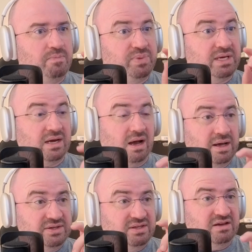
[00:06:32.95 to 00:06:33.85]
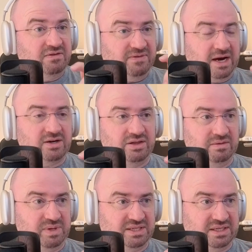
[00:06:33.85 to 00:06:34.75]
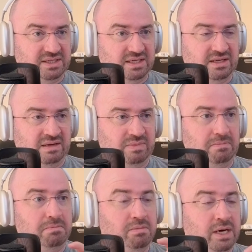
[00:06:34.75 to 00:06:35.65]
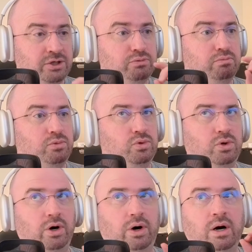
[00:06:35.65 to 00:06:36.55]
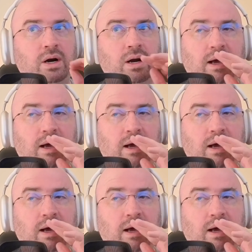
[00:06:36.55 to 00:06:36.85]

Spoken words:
because the effect on the business is going to be much more,